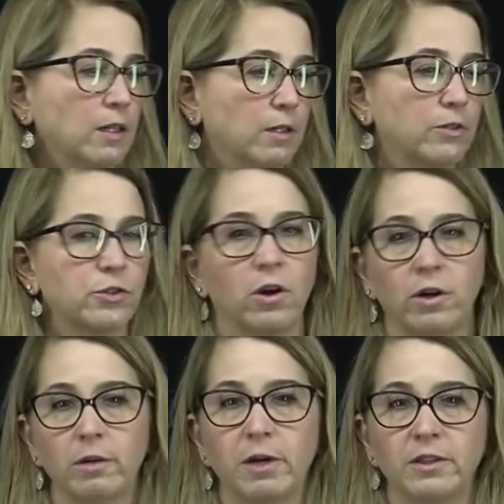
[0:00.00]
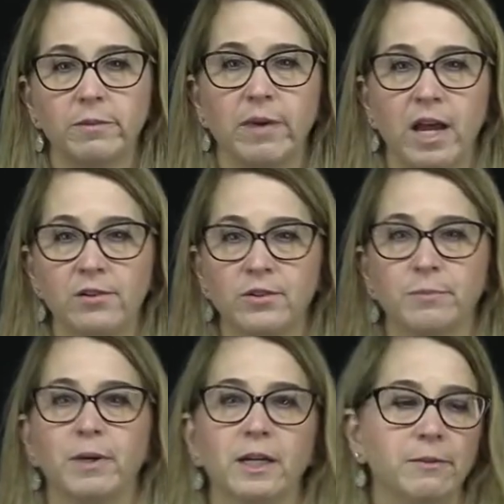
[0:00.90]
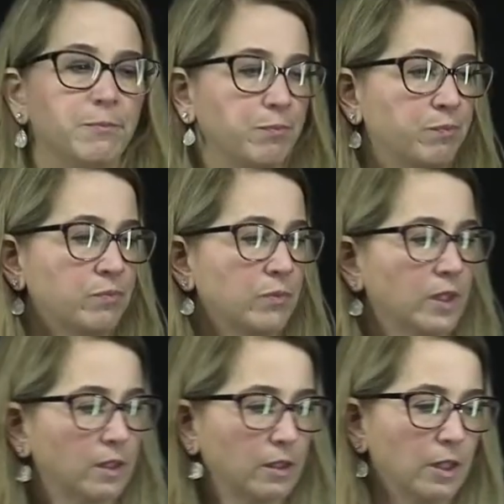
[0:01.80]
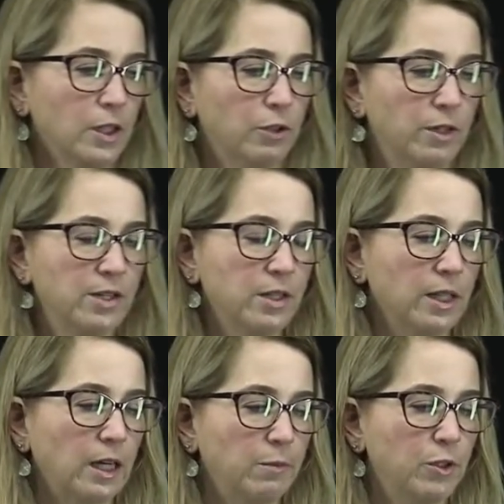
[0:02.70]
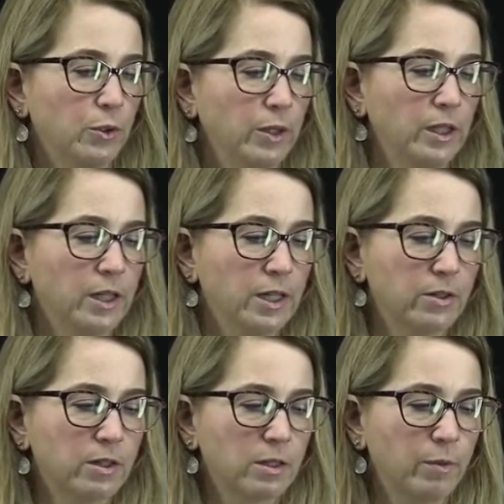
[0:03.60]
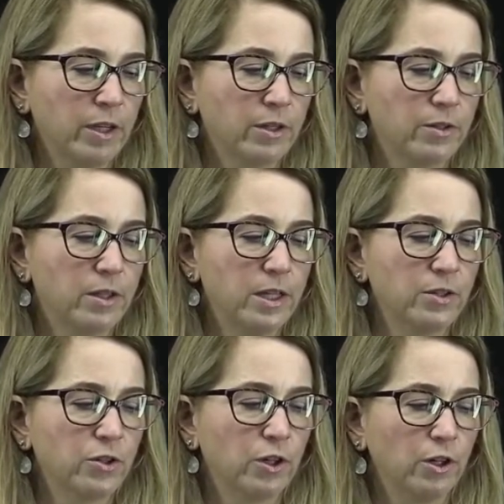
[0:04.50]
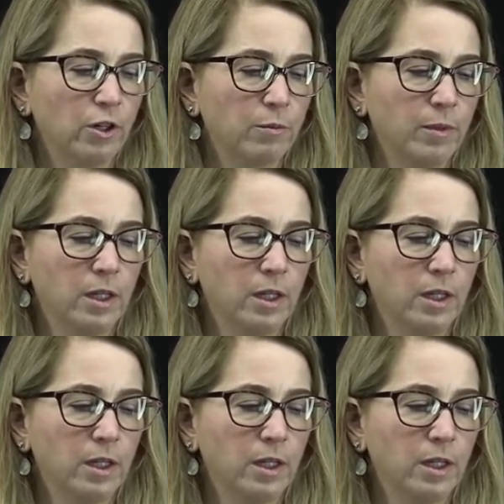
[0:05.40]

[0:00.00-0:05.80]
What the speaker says: Sorry about the mass, but the reason that I'm doing this is because this term